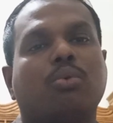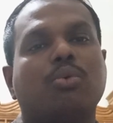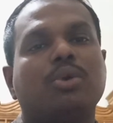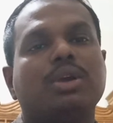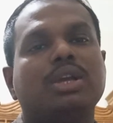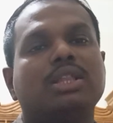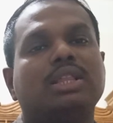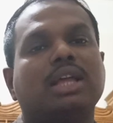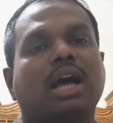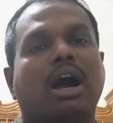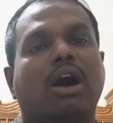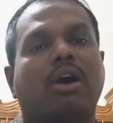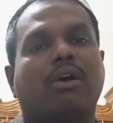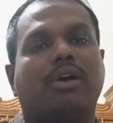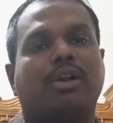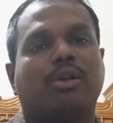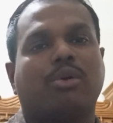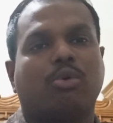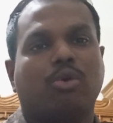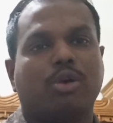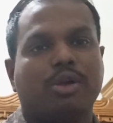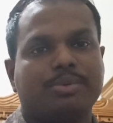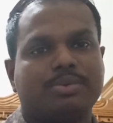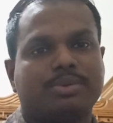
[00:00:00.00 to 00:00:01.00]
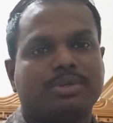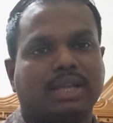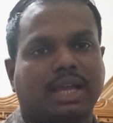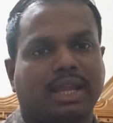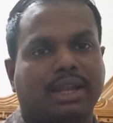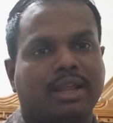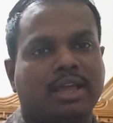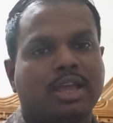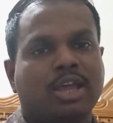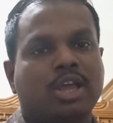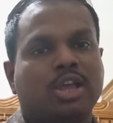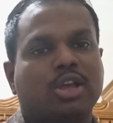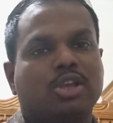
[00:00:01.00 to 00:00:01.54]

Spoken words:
with our website.